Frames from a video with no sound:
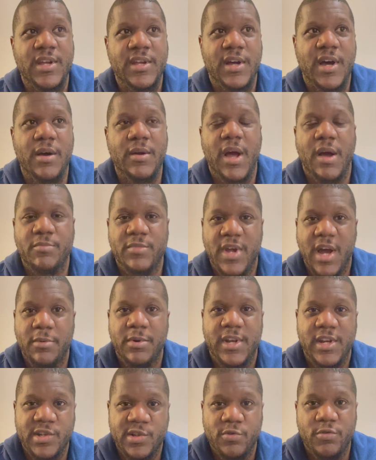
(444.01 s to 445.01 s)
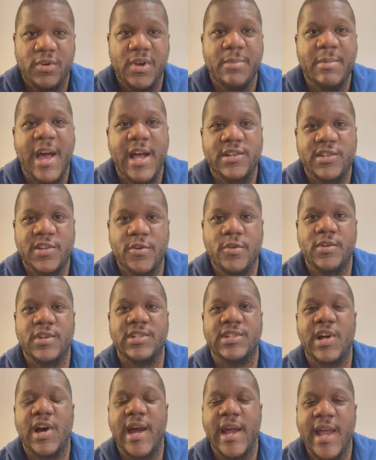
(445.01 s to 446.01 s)
I, I'm, I'm going to talk about
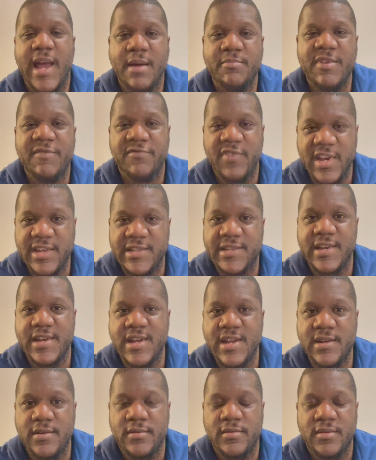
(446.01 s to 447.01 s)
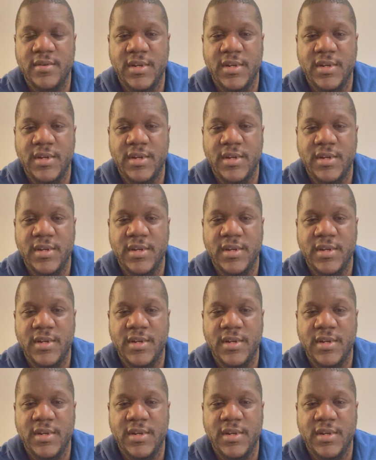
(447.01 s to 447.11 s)
tokens that I am invested in